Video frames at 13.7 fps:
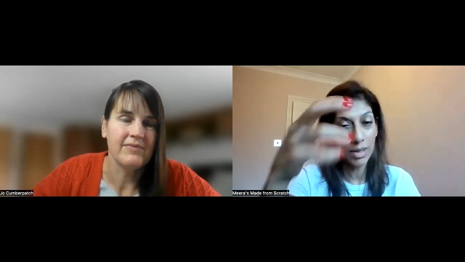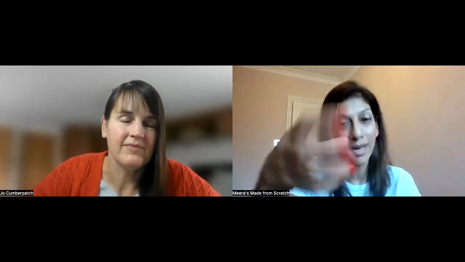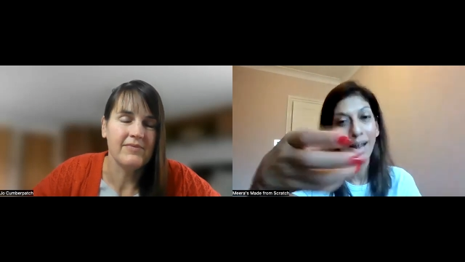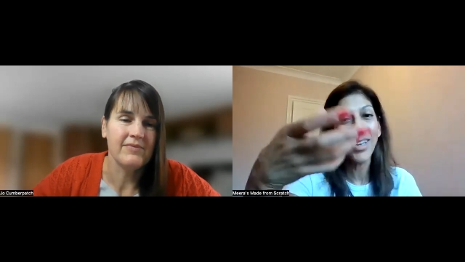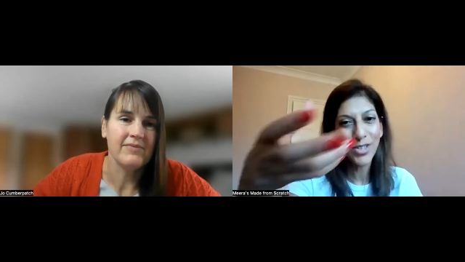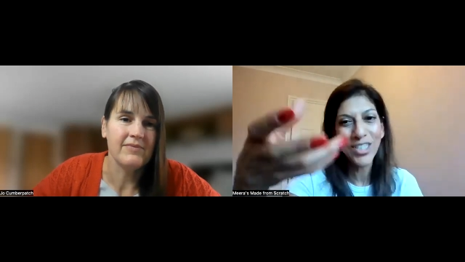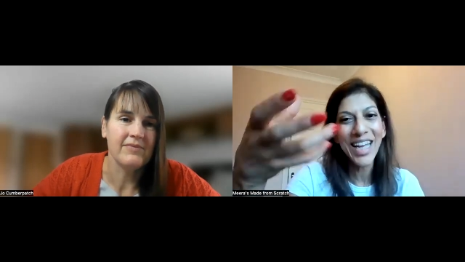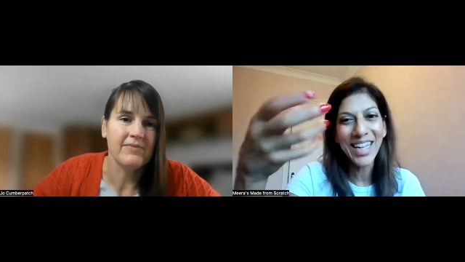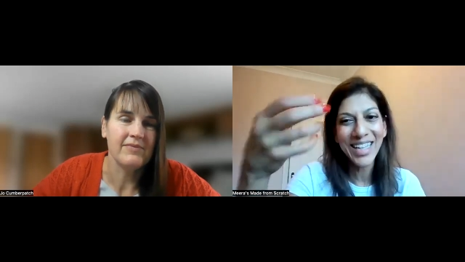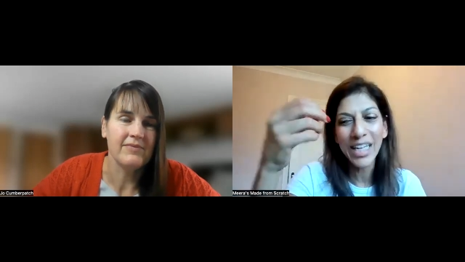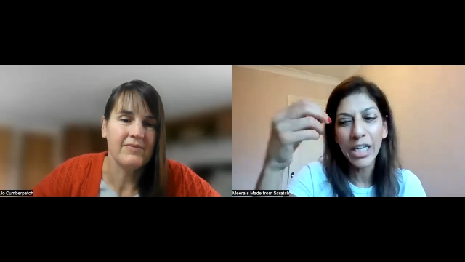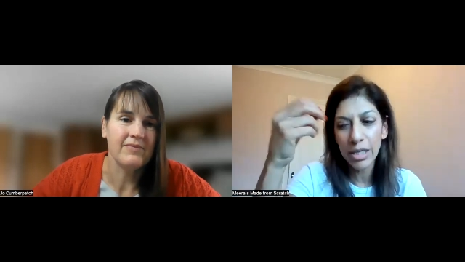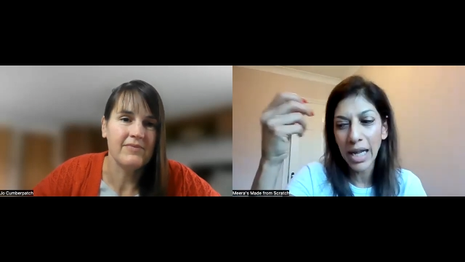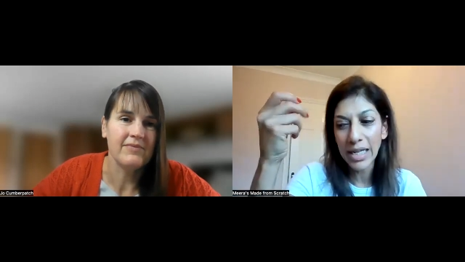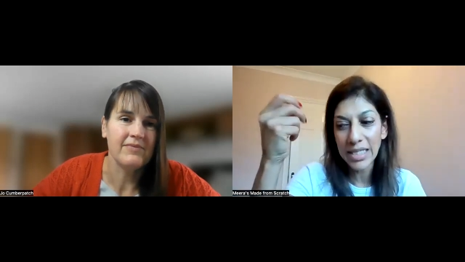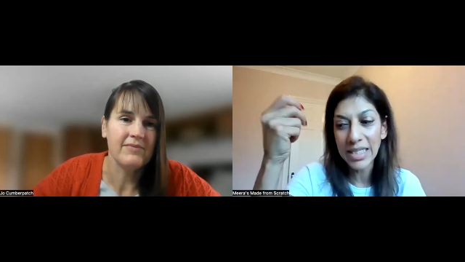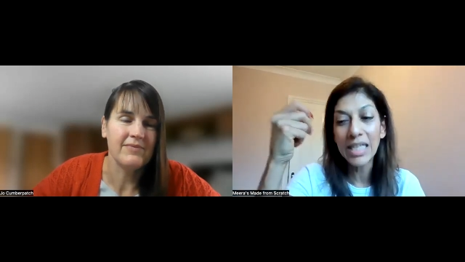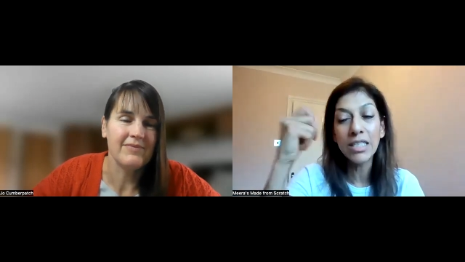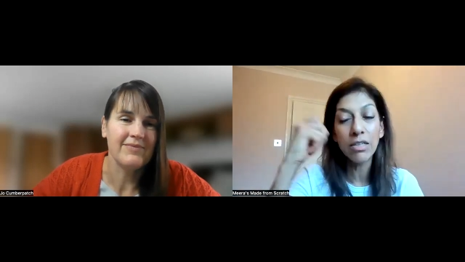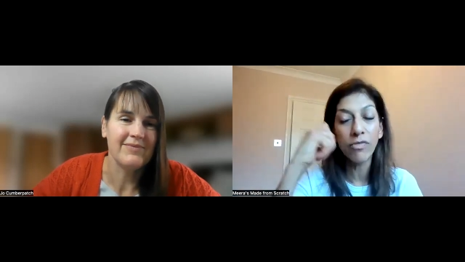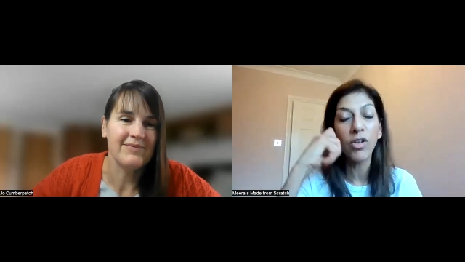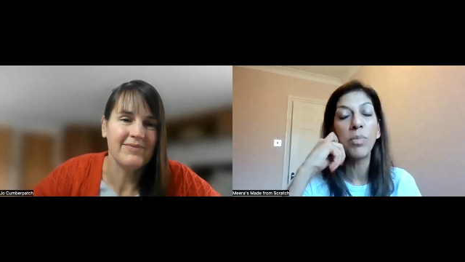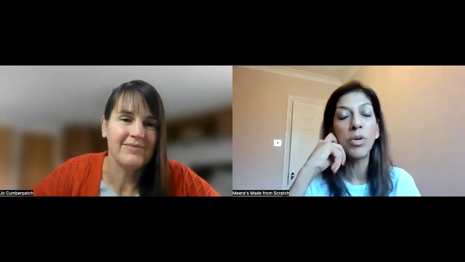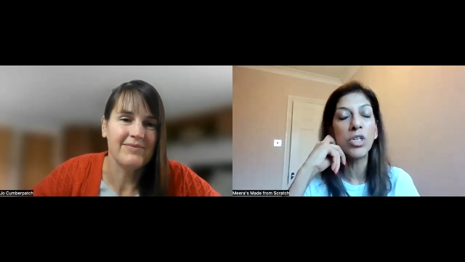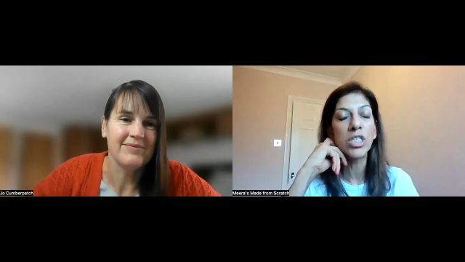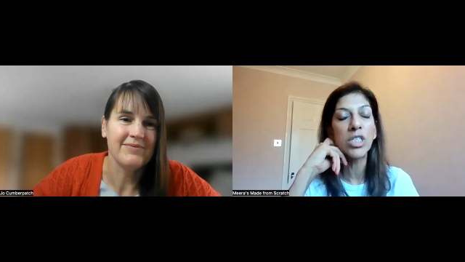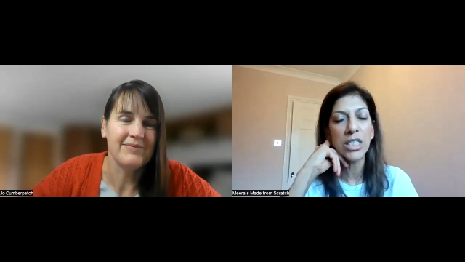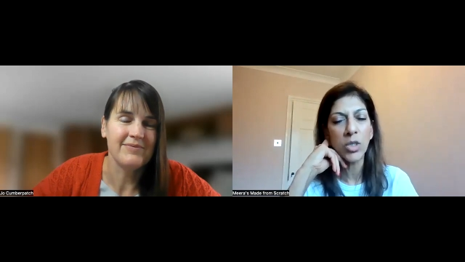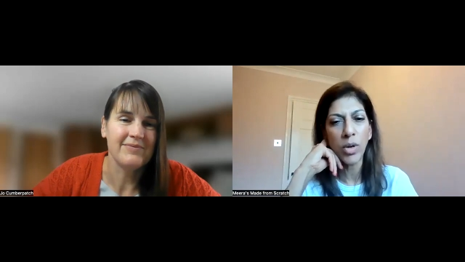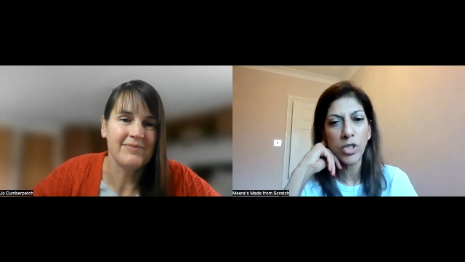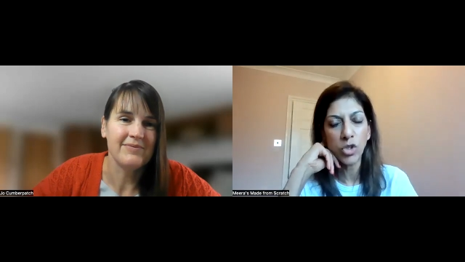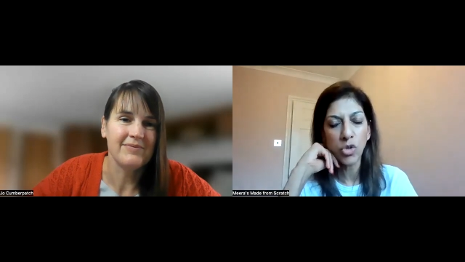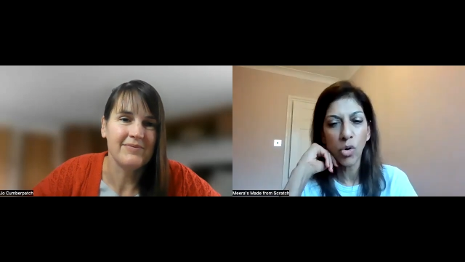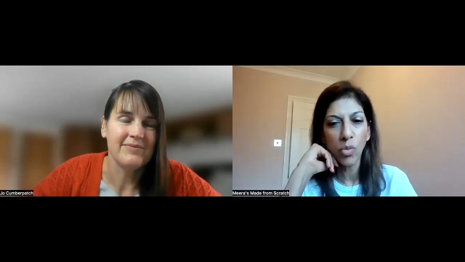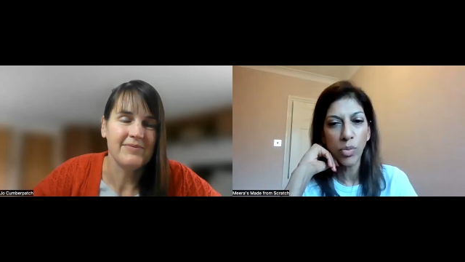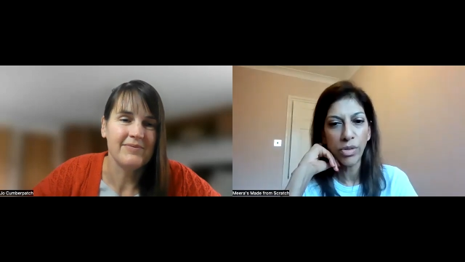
Speaker 1: like you said the, that sense of community is quite strong